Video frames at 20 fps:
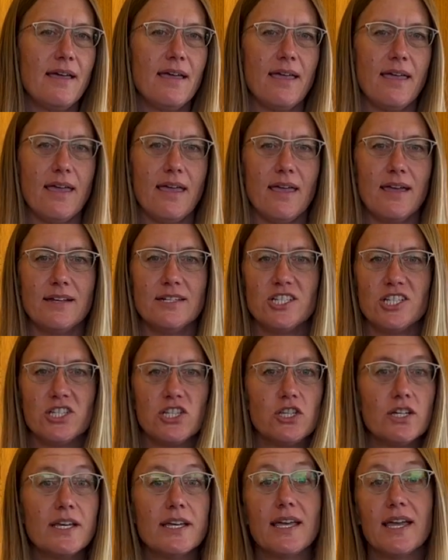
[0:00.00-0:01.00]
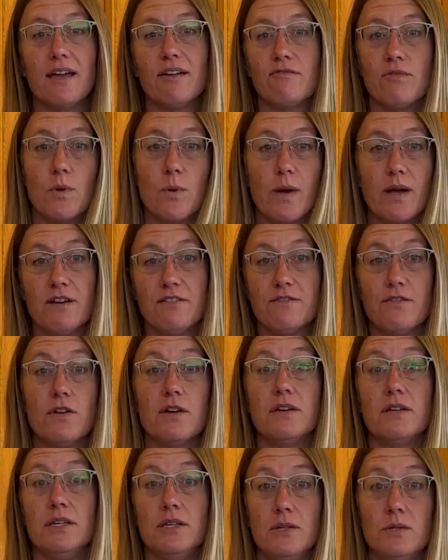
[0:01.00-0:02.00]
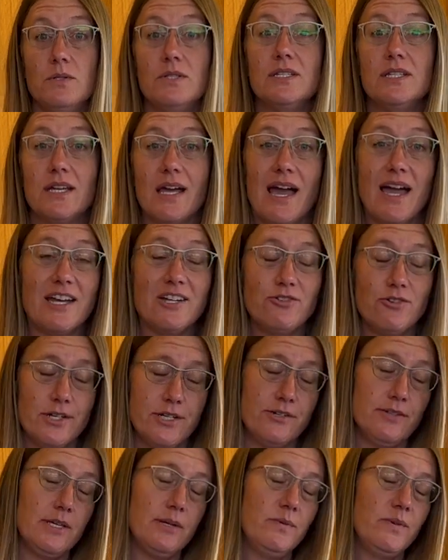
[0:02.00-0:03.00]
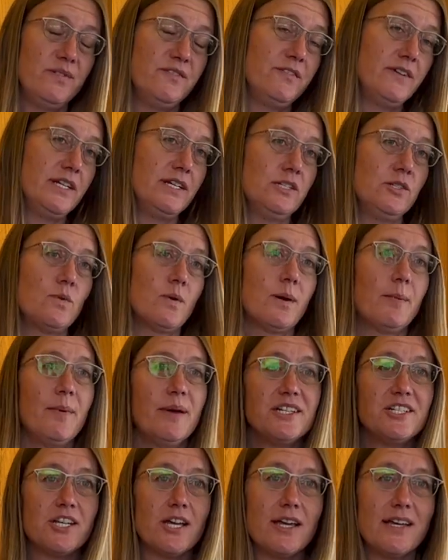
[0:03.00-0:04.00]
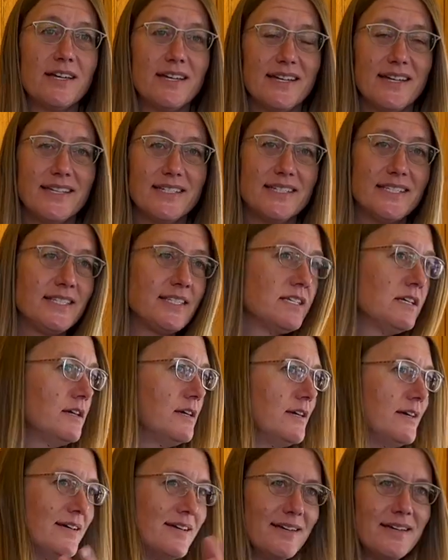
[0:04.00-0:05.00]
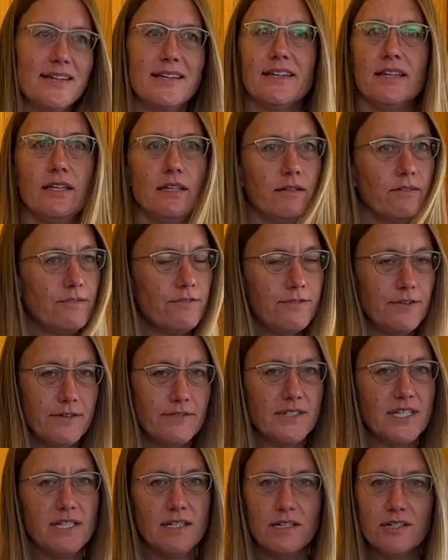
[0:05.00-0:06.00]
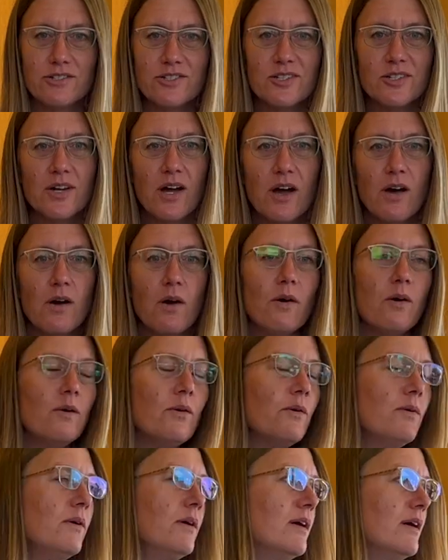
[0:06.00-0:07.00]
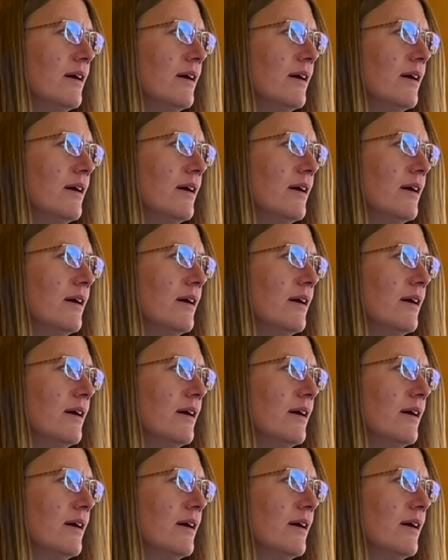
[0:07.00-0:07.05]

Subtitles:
and just looking everywhere for a used dehydrator that would fit into our budget. Because 15 years ago,